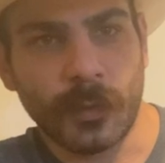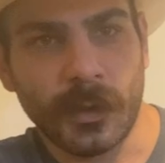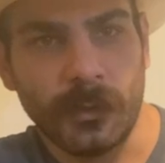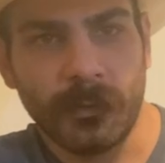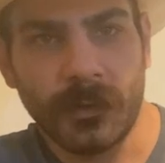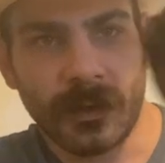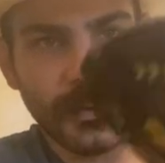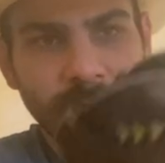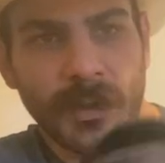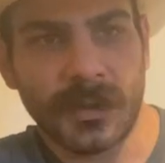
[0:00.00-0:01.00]
welt,
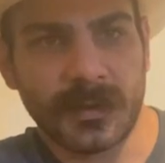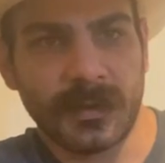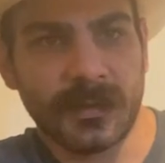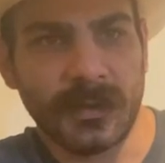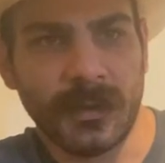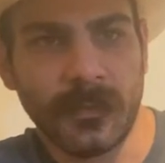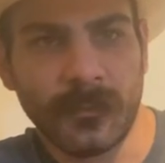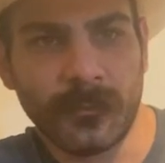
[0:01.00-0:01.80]
as you guys can see.